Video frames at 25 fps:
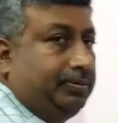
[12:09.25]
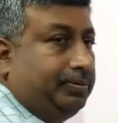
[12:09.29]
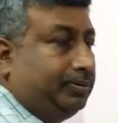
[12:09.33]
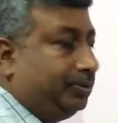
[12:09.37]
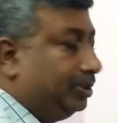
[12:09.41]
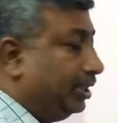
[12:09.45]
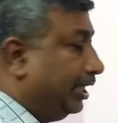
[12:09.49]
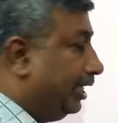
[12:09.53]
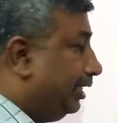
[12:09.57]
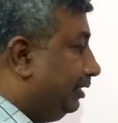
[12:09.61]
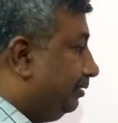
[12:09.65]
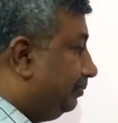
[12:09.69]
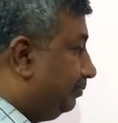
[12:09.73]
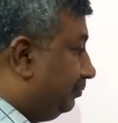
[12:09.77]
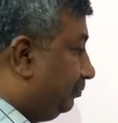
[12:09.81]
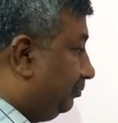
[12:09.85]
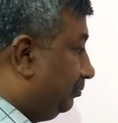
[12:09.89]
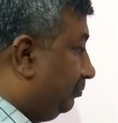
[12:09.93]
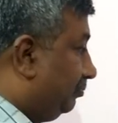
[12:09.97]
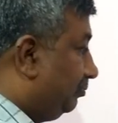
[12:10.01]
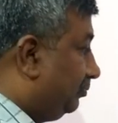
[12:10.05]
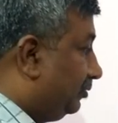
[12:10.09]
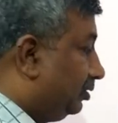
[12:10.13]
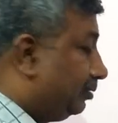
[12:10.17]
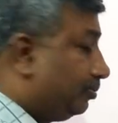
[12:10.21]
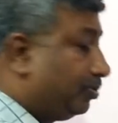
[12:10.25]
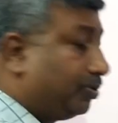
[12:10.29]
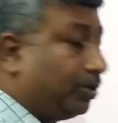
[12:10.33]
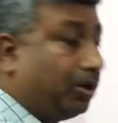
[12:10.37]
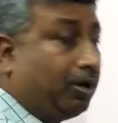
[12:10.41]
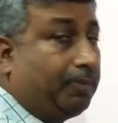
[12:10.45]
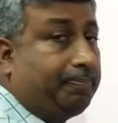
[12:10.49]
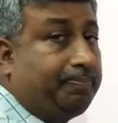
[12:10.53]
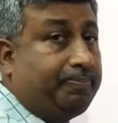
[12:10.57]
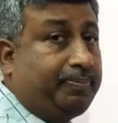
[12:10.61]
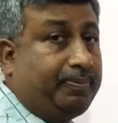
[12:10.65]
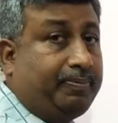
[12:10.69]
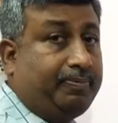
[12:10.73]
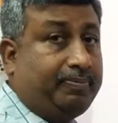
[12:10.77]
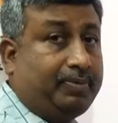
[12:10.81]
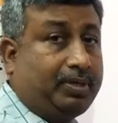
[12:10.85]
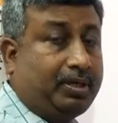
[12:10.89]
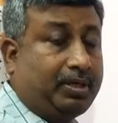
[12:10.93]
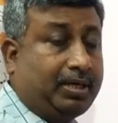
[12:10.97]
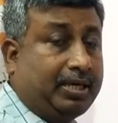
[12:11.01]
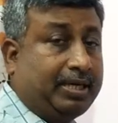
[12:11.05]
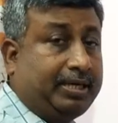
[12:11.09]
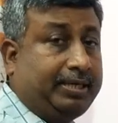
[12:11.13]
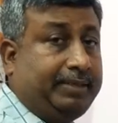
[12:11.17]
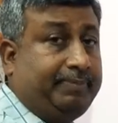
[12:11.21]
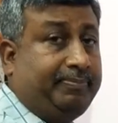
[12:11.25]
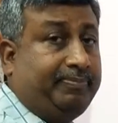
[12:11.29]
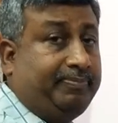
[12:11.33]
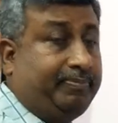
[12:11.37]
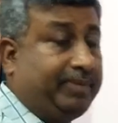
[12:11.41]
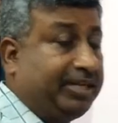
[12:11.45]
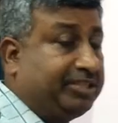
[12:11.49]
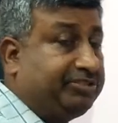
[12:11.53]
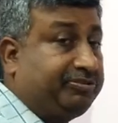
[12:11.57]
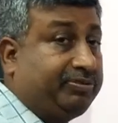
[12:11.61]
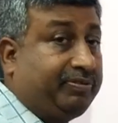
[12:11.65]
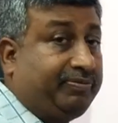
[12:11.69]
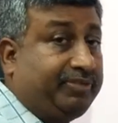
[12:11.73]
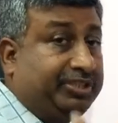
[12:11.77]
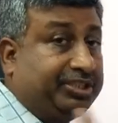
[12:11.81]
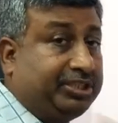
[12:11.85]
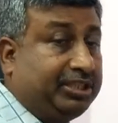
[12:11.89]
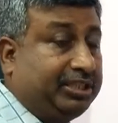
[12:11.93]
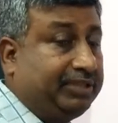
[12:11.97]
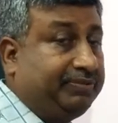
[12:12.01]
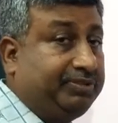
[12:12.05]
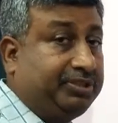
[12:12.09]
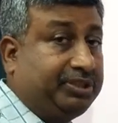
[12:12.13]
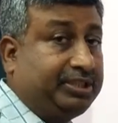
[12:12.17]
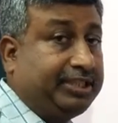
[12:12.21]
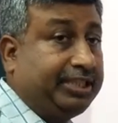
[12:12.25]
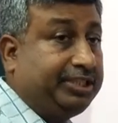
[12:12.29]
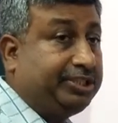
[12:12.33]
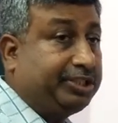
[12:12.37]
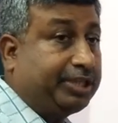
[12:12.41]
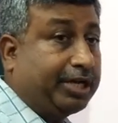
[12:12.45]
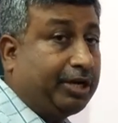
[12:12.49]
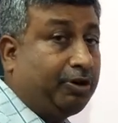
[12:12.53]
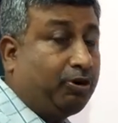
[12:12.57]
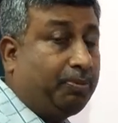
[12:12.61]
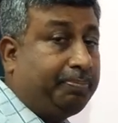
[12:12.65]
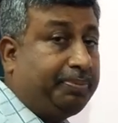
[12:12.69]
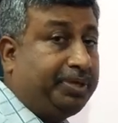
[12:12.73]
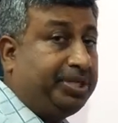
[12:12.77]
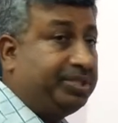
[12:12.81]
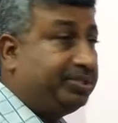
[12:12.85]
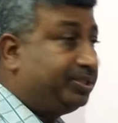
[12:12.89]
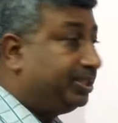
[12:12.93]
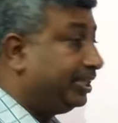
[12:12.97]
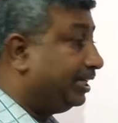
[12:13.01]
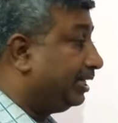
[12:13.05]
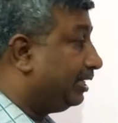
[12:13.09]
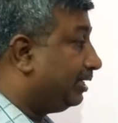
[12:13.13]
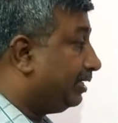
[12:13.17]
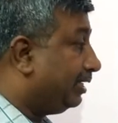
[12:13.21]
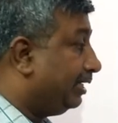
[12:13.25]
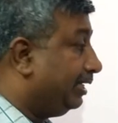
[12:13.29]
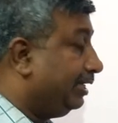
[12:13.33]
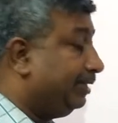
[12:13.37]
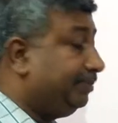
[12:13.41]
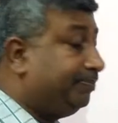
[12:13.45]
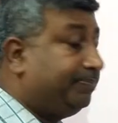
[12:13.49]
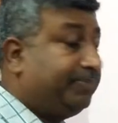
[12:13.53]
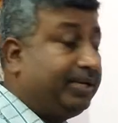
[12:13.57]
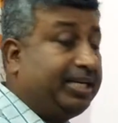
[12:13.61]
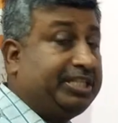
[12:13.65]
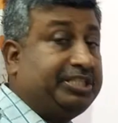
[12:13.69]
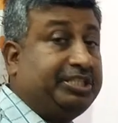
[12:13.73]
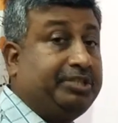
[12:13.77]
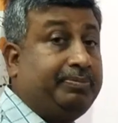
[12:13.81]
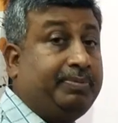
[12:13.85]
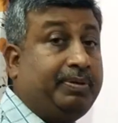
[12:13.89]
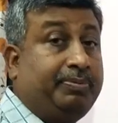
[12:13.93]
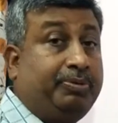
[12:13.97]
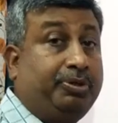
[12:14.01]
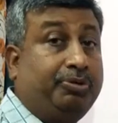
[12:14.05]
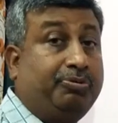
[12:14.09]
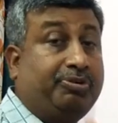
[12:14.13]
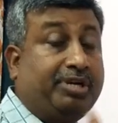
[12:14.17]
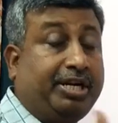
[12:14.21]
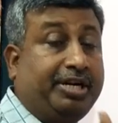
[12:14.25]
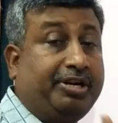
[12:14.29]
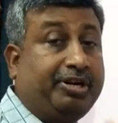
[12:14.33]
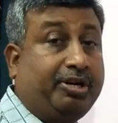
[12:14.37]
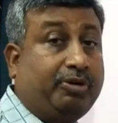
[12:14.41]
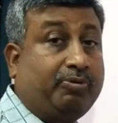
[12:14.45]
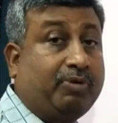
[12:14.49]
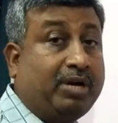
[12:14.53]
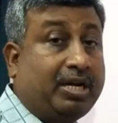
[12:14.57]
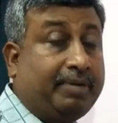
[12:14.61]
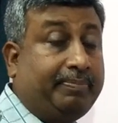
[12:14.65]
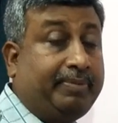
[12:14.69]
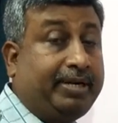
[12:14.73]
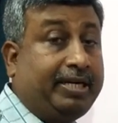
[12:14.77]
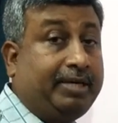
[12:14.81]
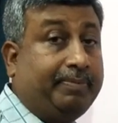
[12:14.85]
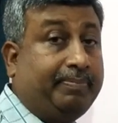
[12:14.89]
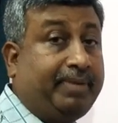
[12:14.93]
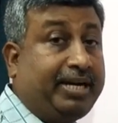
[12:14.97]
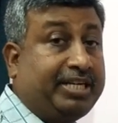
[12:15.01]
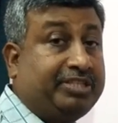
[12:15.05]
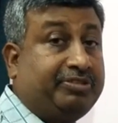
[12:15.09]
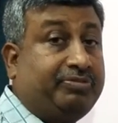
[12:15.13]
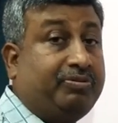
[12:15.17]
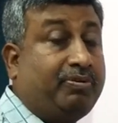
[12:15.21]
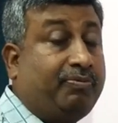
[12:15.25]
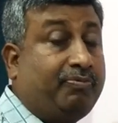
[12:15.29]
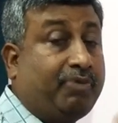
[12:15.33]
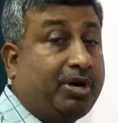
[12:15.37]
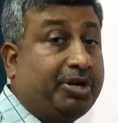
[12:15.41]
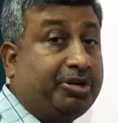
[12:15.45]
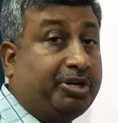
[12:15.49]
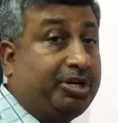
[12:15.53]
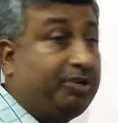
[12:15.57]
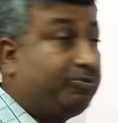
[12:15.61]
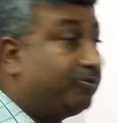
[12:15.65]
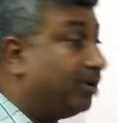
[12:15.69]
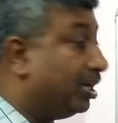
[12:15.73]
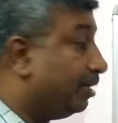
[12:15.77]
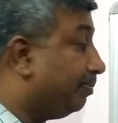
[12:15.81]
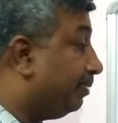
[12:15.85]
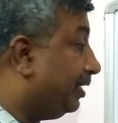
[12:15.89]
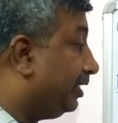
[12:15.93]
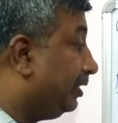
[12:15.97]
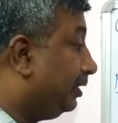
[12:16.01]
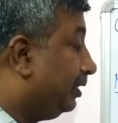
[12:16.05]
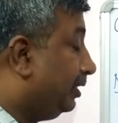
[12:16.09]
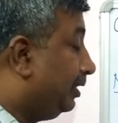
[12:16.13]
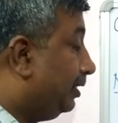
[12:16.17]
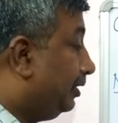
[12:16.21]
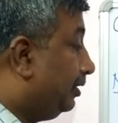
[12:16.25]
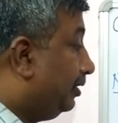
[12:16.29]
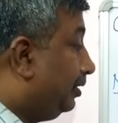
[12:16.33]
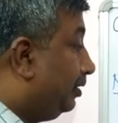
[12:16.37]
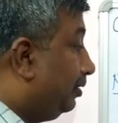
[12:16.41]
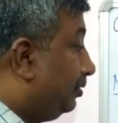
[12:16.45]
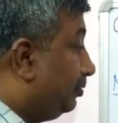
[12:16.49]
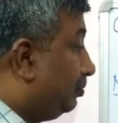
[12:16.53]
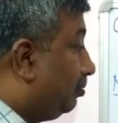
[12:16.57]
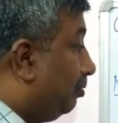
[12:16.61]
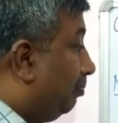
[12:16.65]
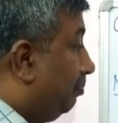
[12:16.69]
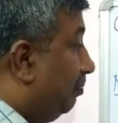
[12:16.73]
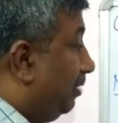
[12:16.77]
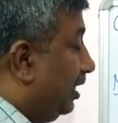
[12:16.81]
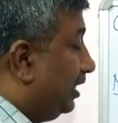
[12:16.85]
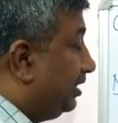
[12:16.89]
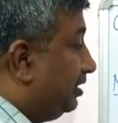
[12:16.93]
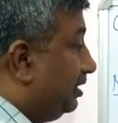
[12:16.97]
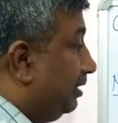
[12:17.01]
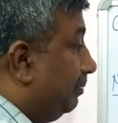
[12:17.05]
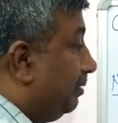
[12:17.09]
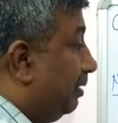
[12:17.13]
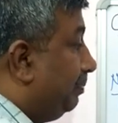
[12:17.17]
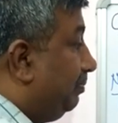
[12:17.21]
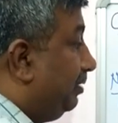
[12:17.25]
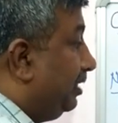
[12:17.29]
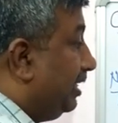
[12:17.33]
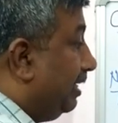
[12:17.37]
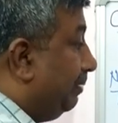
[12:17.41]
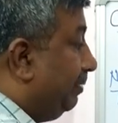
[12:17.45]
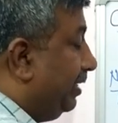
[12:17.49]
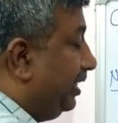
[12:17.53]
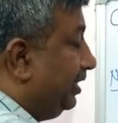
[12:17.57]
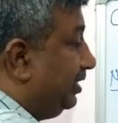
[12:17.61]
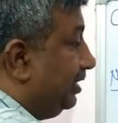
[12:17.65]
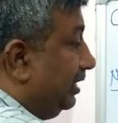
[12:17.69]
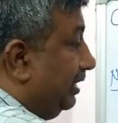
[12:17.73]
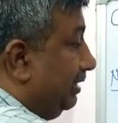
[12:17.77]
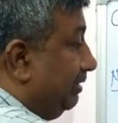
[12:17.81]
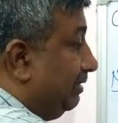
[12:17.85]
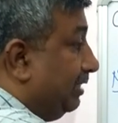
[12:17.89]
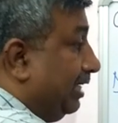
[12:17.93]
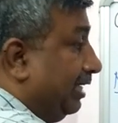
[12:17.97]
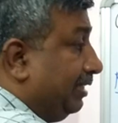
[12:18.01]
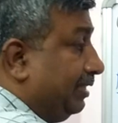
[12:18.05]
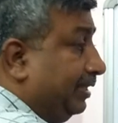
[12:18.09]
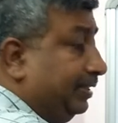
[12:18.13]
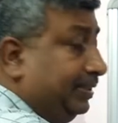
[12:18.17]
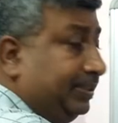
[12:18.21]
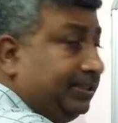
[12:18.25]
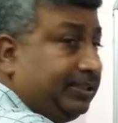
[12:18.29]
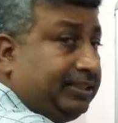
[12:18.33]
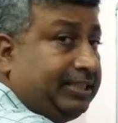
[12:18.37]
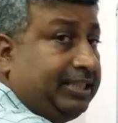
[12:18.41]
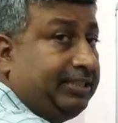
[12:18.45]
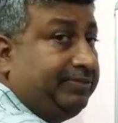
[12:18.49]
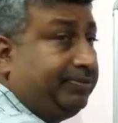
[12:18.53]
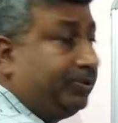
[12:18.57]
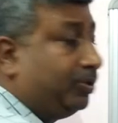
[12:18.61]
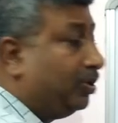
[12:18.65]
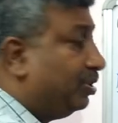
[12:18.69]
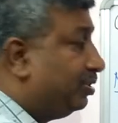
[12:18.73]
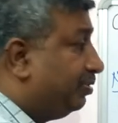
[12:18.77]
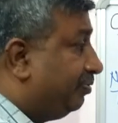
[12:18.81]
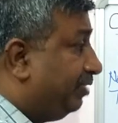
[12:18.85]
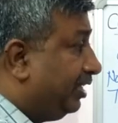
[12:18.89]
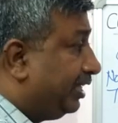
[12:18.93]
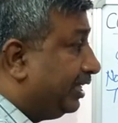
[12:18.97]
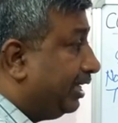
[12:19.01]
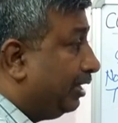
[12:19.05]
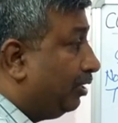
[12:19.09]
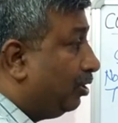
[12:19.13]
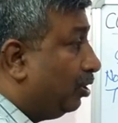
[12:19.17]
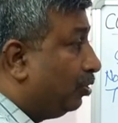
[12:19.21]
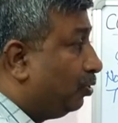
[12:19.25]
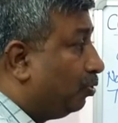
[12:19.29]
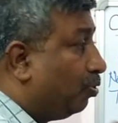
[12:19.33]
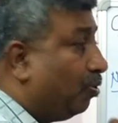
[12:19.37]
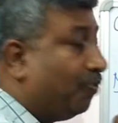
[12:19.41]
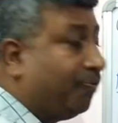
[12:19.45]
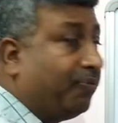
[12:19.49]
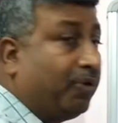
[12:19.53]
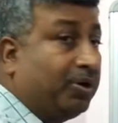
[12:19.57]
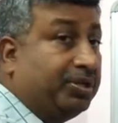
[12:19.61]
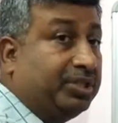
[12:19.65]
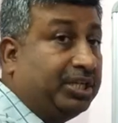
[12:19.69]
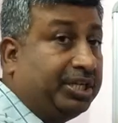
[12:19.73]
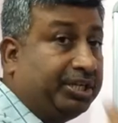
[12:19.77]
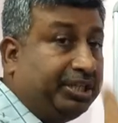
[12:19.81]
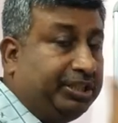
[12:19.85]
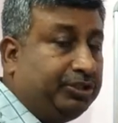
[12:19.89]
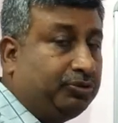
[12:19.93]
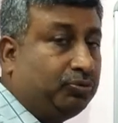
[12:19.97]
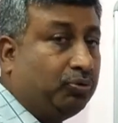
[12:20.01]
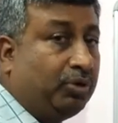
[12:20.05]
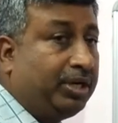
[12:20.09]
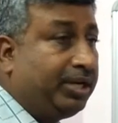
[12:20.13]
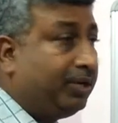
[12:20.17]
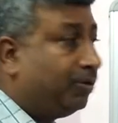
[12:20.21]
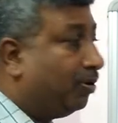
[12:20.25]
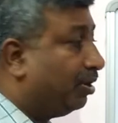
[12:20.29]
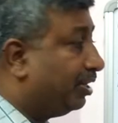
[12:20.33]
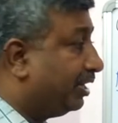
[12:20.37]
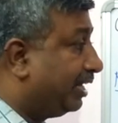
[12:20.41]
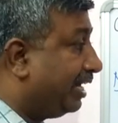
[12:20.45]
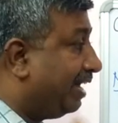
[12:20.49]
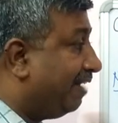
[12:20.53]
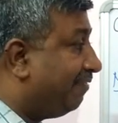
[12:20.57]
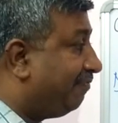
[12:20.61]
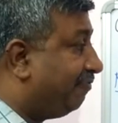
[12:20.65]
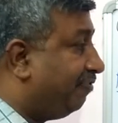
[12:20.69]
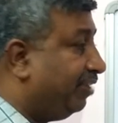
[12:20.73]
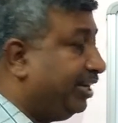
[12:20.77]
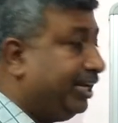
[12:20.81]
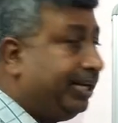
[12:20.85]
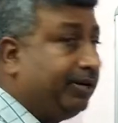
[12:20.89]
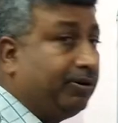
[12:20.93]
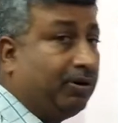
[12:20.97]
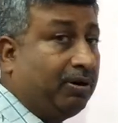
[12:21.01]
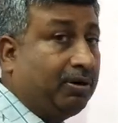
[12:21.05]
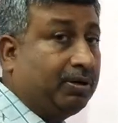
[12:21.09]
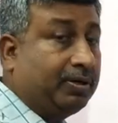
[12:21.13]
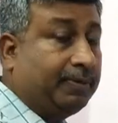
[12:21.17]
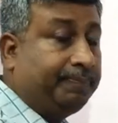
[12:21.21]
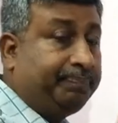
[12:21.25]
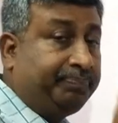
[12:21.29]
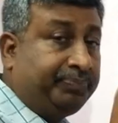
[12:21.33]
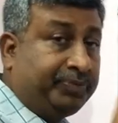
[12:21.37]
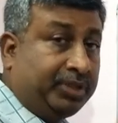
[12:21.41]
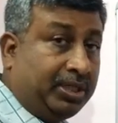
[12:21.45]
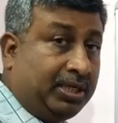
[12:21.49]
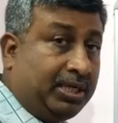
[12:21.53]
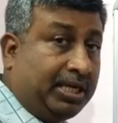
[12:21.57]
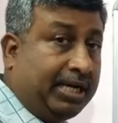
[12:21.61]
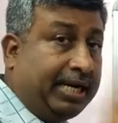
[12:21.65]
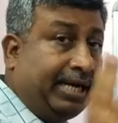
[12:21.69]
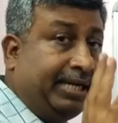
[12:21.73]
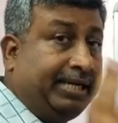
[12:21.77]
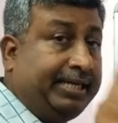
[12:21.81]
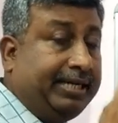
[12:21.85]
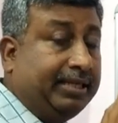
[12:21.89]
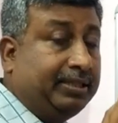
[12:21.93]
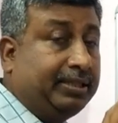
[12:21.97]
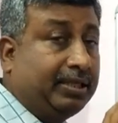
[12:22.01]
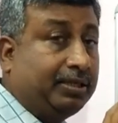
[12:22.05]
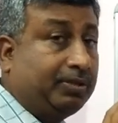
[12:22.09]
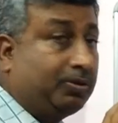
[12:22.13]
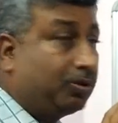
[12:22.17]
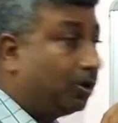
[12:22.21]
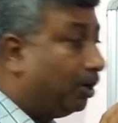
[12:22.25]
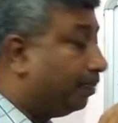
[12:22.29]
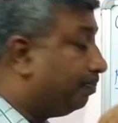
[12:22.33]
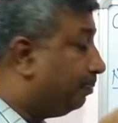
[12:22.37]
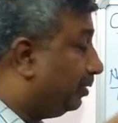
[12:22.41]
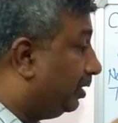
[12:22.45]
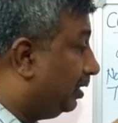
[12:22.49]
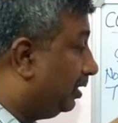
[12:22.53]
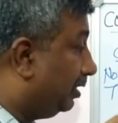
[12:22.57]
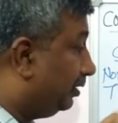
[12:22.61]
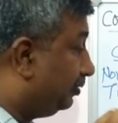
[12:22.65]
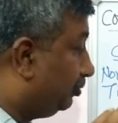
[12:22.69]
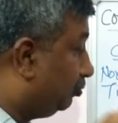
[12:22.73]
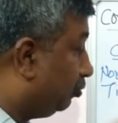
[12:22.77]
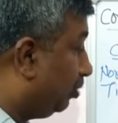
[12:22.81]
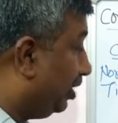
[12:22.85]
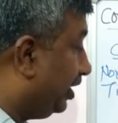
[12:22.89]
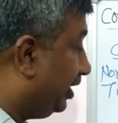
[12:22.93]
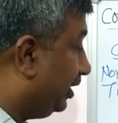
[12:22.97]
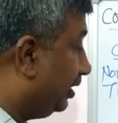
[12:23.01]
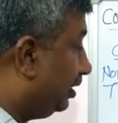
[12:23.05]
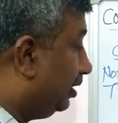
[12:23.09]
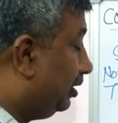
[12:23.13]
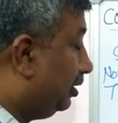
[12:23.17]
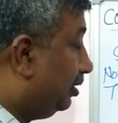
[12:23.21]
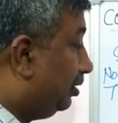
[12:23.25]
Then crop are in maximum vegetative stage, canopy is there, and maximum nutrient requirement, maximum water requirement. So maximum damage is at this stage because we cannot go for the re-sowing or gap filling or any other crop sowing.